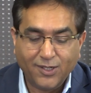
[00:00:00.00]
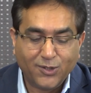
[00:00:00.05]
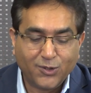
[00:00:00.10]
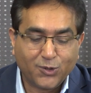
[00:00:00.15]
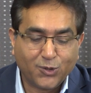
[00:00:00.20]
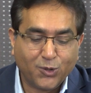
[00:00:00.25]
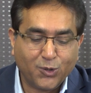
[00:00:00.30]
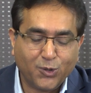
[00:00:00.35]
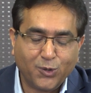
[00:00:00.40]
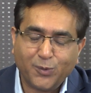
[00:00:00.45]

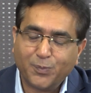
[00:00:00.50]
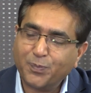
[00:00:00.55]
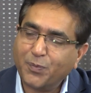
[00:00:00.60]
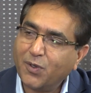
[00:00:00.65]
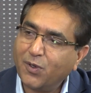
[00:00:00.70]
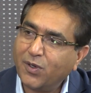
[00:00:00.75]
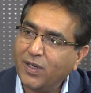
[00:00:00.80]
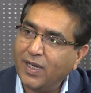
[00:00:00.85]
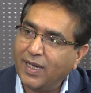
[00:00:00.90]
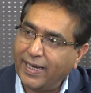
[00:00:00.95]
So,
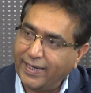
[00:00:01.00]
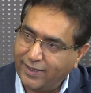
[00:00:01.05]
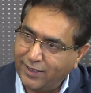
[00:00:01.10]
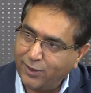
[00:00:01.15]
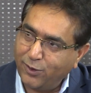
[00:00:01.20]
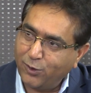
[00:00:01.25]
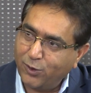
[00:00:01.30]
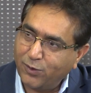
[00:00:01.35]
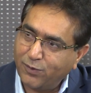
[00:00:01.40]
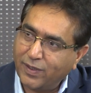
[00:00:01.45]
on a
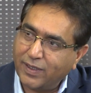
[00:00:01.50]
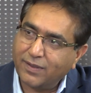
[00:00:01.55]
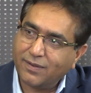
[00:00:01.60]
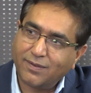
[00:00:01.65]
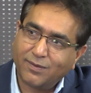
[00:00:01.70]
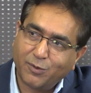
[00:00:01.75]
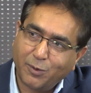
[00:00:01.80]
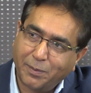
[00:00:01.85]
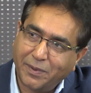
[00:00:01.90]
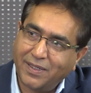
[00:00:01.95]
lighter note, what
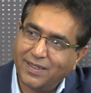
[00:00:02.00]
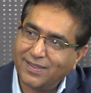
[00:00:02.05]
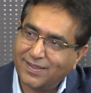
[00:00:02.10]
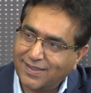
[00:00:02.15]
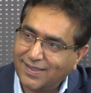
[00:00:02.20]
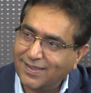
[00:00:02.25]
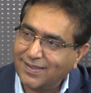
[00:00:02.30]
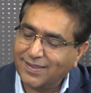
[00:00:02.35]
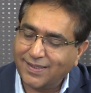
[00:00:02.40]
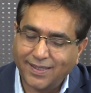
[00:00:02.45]
we've been
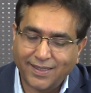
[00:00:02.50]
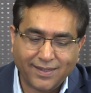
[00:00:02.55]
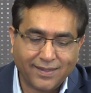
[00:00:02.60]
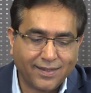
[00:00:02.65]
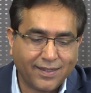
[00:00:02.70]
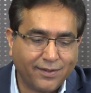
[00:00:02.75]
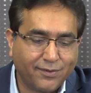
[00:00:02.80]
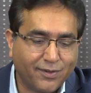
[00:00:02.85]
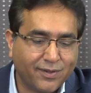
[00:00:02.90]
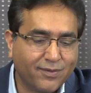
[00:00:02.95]

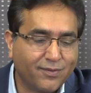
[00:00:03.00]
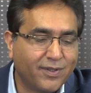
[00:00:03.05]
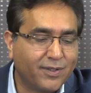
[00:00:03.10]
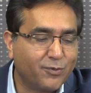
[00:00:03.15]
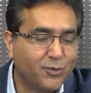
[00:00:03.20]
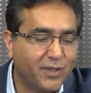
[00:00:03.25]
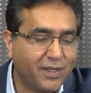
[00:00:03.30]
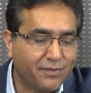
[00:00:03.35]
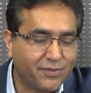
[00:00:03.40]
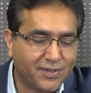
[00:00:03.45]
discussing, even
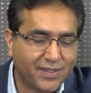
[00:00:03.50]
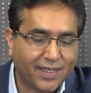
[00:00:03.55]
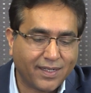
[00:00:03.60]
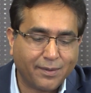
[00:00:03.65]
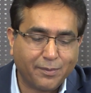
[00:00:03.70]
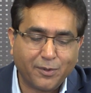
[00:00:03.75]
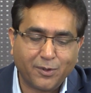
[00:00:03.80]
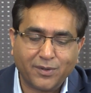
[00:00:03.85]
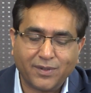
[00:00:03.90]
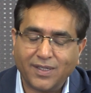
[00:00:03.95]
what we have said
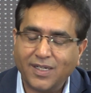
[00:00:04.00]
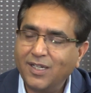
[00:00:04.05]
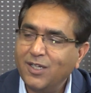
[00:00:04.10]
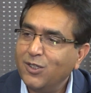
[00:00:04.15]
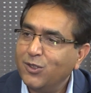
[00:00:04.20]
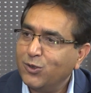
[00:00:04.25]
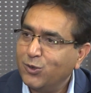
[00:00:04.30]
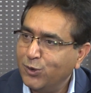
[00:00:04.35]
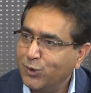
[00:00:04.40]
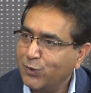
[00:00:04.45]
about
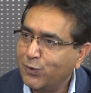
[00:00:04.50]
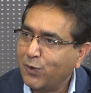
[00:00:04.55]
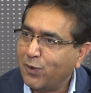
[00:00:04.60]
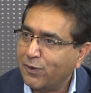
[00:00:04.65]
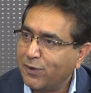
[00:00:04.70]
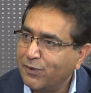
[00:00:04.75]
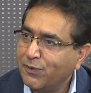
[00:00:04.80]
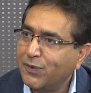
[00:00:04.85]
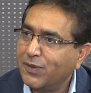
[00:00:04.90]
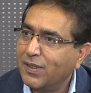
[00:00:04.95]
choose
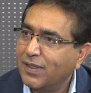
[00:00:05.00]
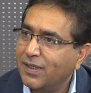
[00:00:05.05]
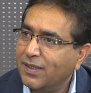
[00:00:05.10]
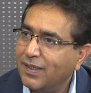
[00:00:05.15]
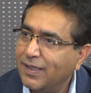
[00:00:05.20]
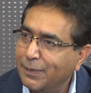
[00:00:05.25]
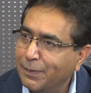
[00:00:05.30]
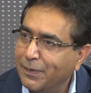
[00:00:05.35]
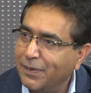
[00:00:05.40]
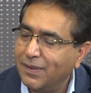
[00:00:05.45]
forward for the
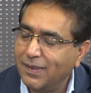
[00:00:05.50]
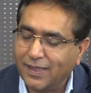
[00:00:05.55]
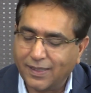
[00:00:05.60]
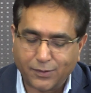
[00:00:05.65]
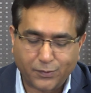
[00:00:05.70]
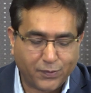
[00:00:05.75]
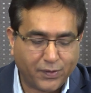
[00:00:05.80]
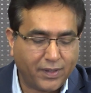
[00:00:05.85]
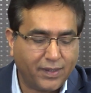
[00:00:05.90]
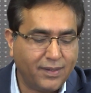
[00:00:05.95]
liberal
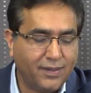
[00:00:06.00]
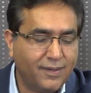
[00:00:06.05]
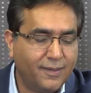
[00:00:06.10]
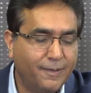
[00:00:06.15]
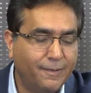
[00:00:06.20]
as well.